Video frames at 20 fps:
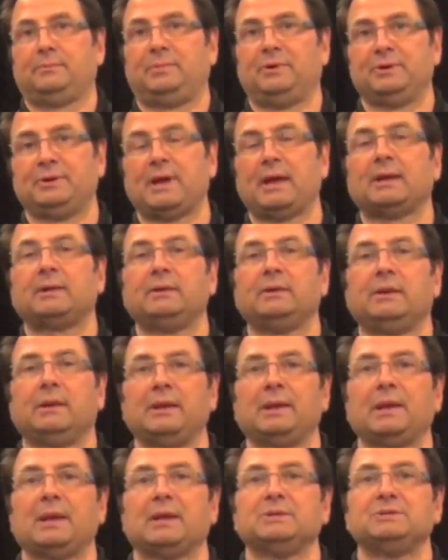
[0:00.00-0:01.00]

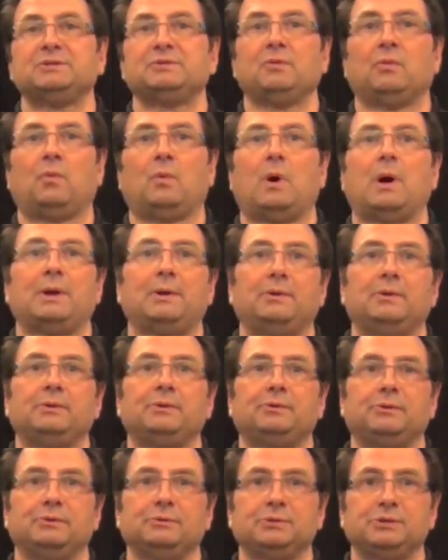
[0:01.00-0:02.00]
protected against water
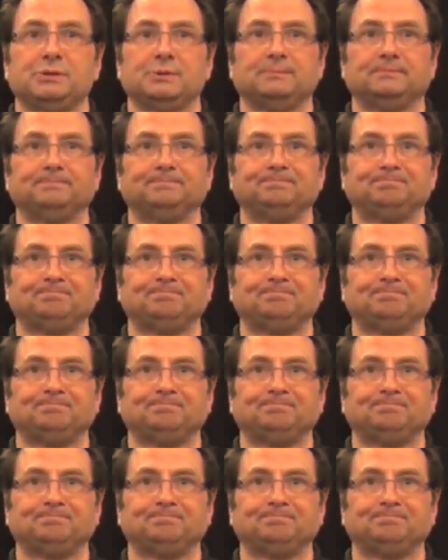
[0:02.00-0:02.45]
intrusion.